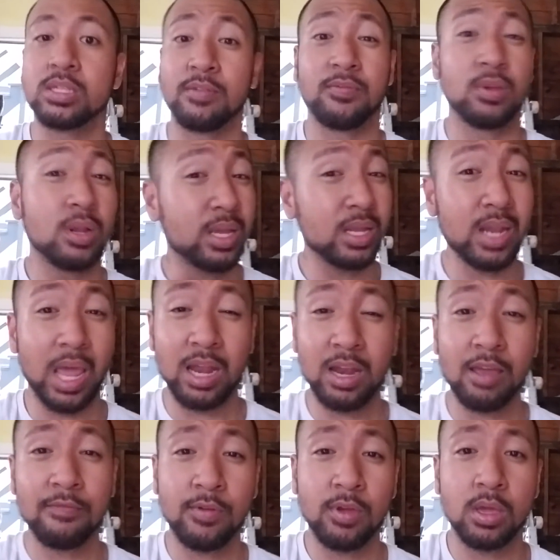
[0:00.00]
If you look in the
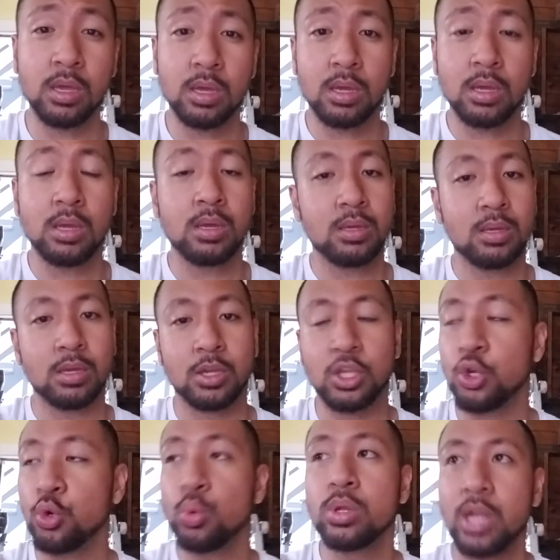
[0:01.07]
NIV, you will